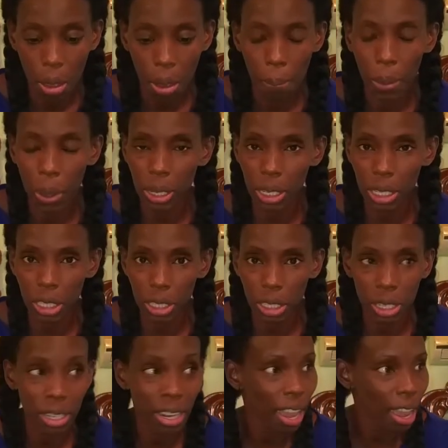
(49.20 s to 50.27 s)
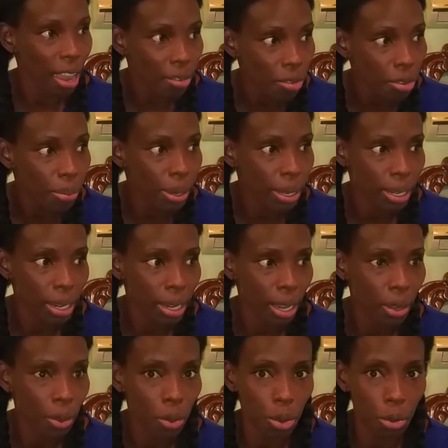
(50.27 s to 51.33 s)
But each and everybody that I
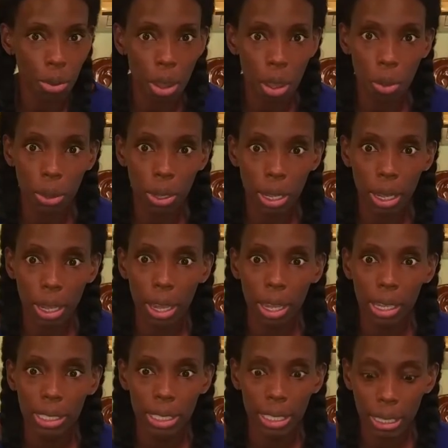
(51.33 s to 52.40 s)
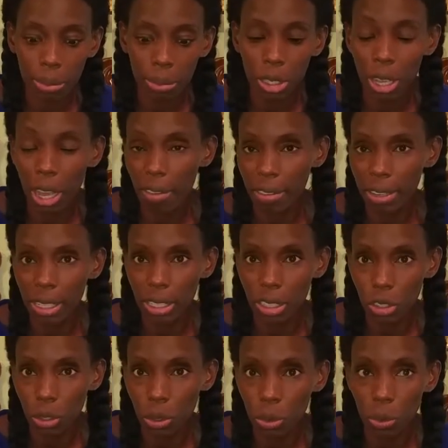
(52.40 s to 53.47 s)
go around seem to have an
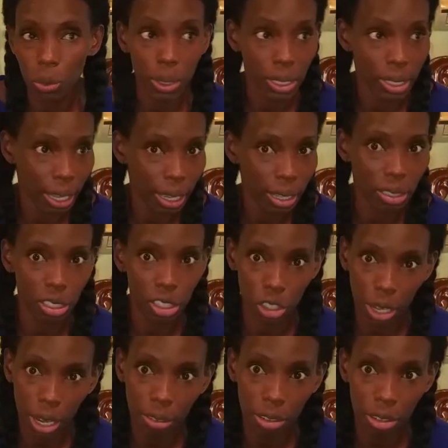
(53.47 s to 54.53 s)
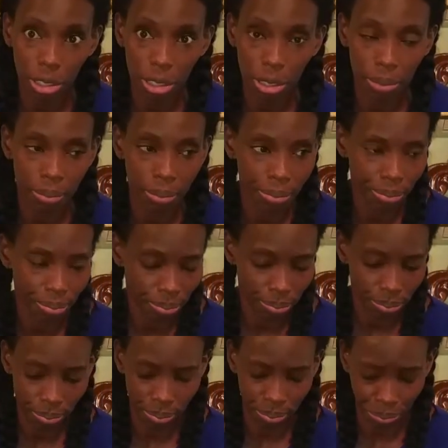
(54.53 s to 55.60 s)
issue with taxi drivers.
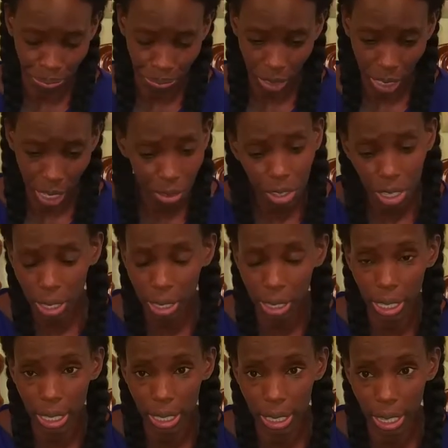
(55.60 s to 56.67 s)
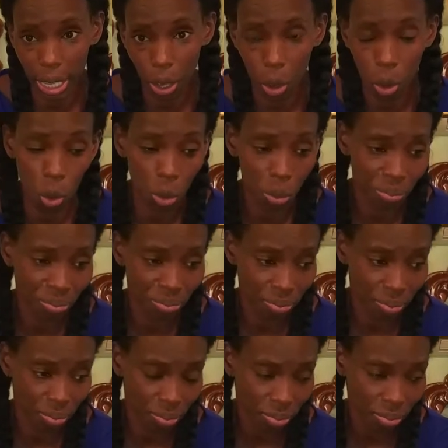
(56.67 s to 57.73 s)
Everything they say, oh,
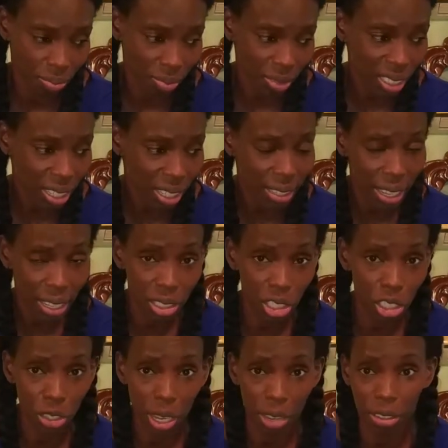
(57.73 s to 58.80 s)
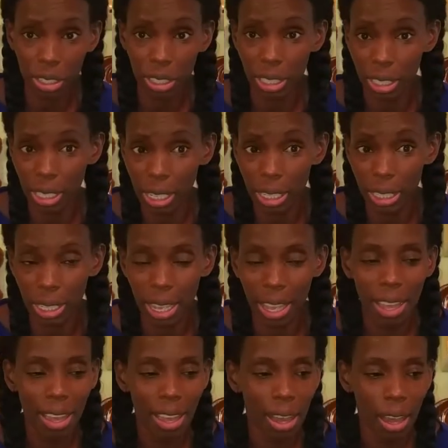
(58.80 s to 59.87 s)
taxi driver is this.
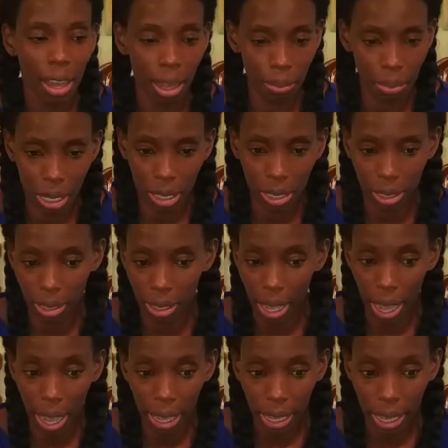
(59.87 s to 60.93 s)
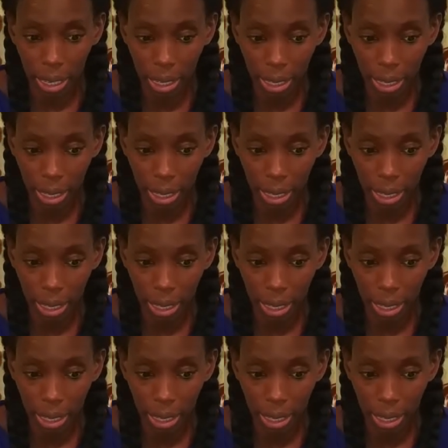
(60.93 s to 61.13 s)
Listen, I can